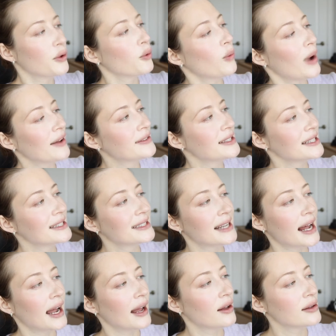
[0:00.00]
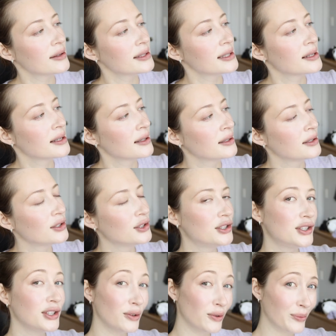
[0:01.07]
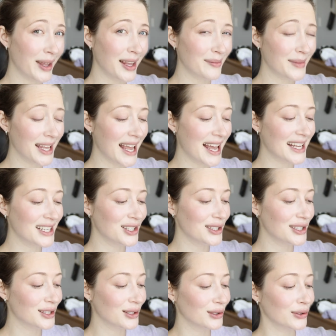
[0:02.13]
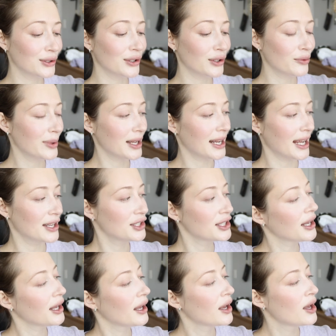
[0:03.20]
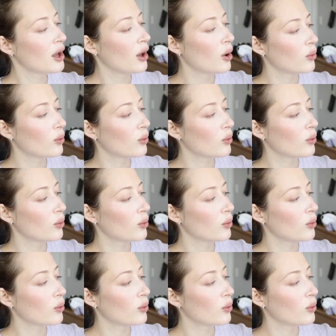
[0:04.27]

The wefted styles do make my head just a little bit itchy,